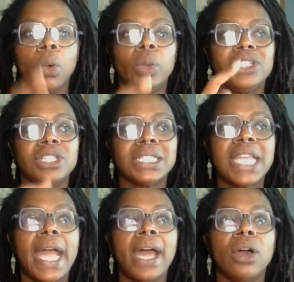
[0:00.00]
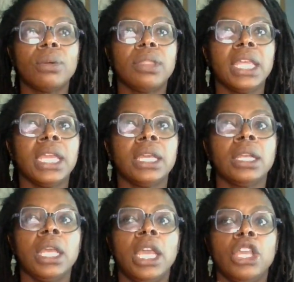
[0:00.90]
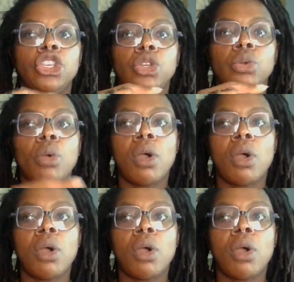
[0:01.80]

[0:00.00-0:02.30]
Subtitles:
which is how then you